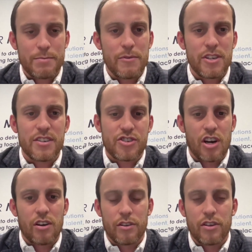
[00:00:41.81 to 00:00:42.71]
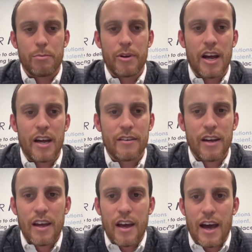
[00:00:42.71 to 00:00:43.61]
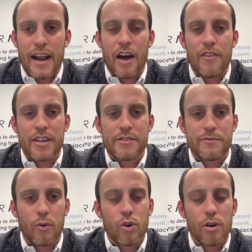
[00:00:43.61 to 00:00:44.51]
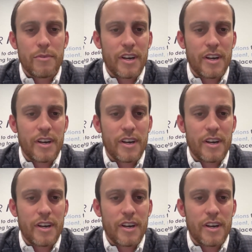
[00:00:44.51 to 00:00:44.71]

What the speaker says: Maybe just share a little bit on how that's formed.